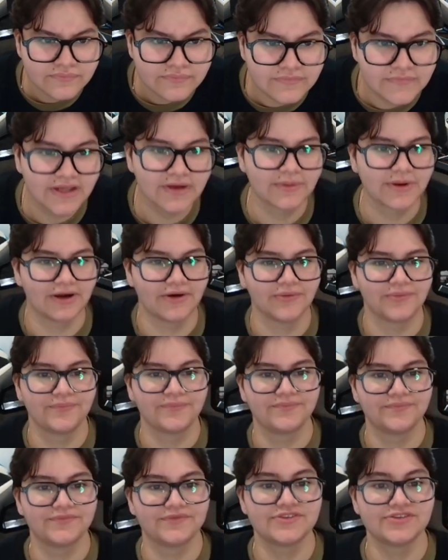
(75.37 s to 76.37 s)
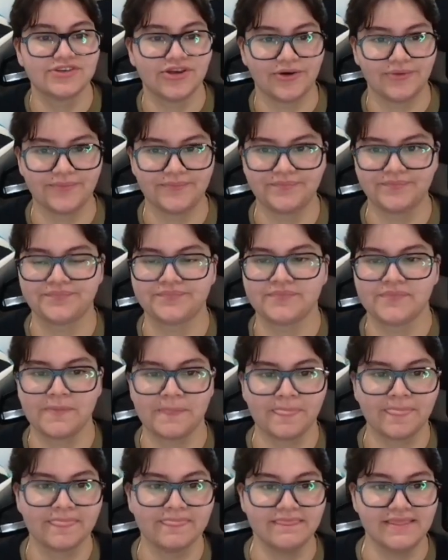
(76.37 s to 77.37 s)
There we go. So,
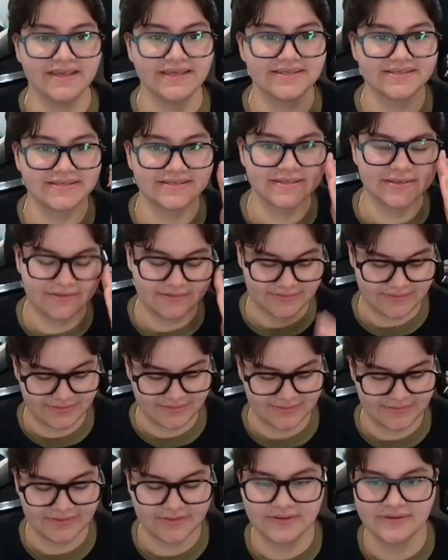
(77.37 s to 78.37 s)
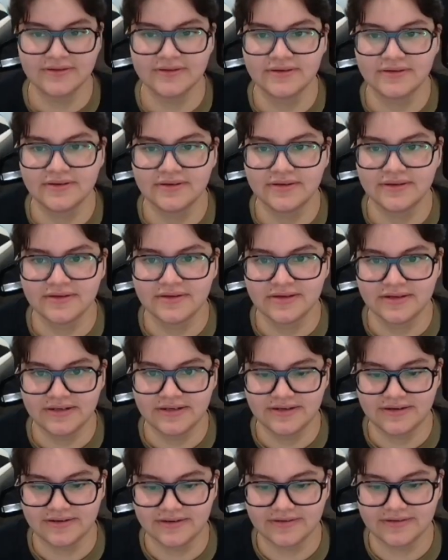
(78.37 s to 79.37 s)
this, need
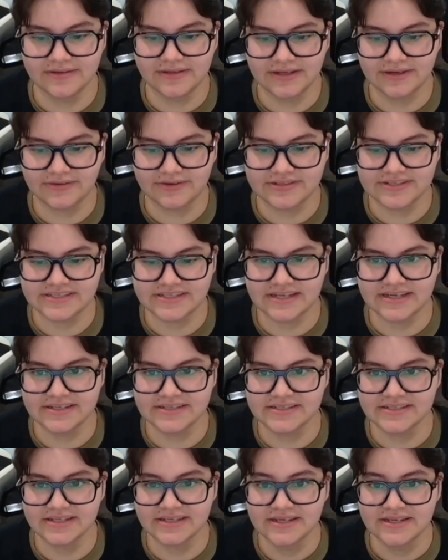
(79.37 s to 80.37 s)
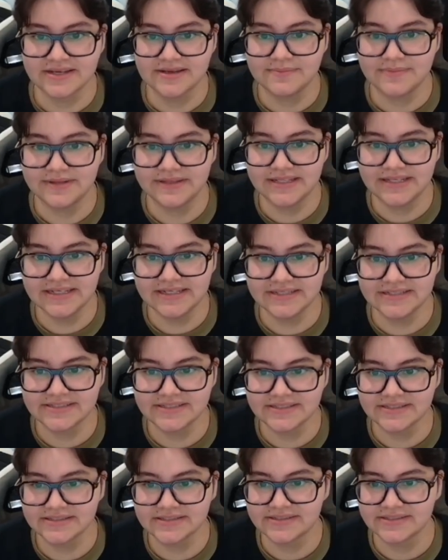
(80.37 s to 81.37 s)
to increase the size, but this
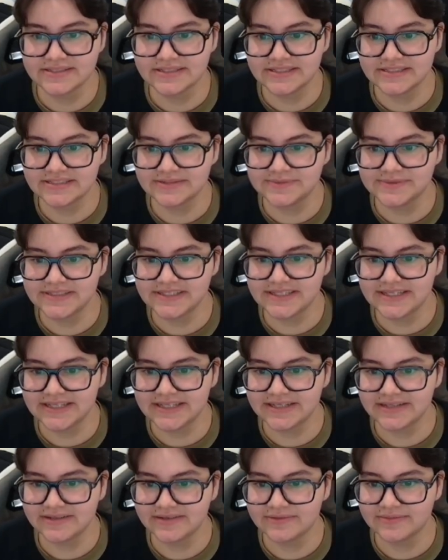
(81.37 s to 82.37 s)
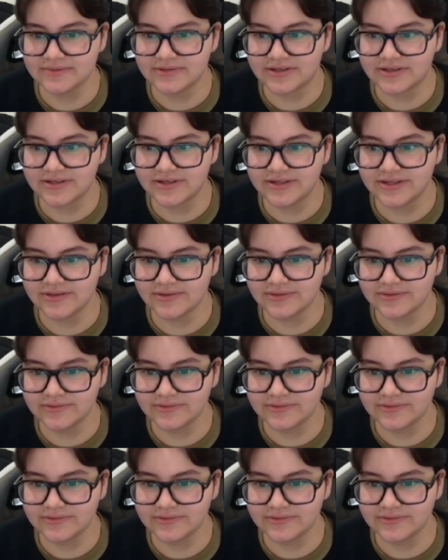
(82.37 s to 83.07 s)
is Obsidian. Where are you?